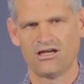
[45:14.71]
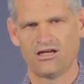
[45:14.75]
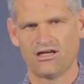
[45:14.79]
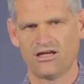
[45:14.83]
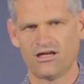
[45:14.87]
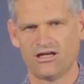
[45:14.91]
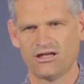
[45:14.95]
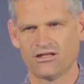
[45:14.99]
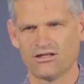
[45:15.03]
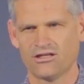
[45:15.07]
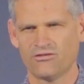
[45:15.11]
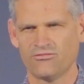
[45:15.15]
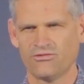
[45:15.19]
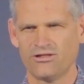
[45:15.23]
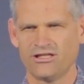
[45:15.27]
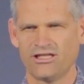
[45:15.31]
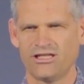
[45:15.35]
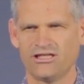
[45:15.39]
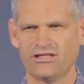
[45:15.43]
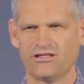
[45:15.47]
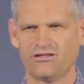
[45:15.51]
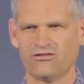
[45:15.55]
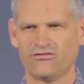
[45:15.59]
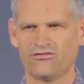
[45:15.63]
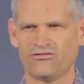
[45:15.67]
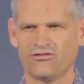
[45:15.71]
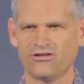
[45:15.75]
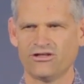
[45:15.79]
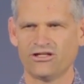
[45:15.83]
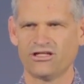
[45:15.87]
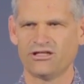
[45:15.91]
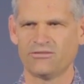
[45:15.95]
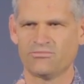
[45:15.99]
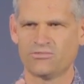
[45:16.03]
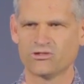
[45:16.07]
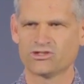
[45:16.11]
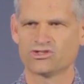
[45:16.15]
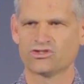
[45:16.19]
I think we need to
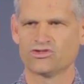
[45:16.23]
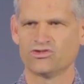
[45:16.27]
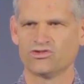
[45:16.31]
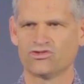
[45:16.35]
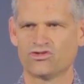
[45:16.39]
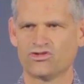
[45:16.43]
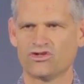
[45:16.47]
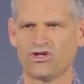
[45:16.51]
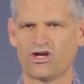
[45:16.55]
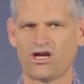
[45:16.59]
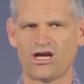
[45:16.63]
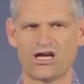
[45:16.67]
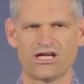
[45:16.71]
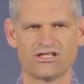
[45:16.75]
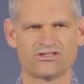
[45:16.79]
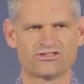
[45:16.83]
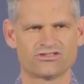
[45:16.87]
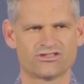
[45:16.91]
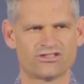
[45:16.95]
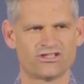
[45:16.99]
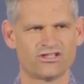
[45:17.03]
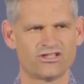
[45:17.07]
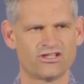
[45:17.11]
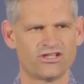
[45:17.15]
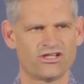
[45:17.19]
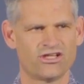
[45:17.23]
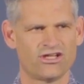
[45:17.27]
really pursue Christ